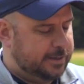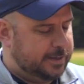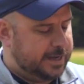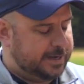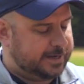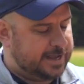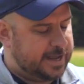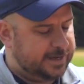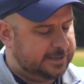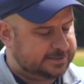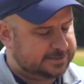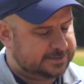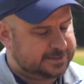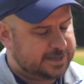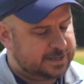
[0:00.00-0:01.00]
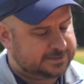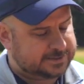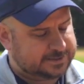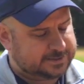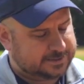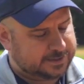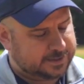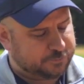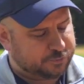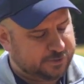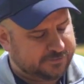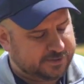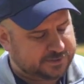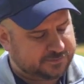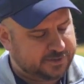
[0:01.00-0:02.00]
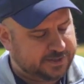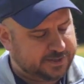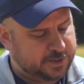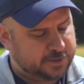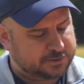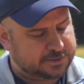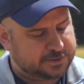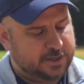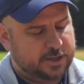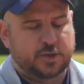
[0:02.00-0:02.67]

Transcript: And again, as discussed in previous videos,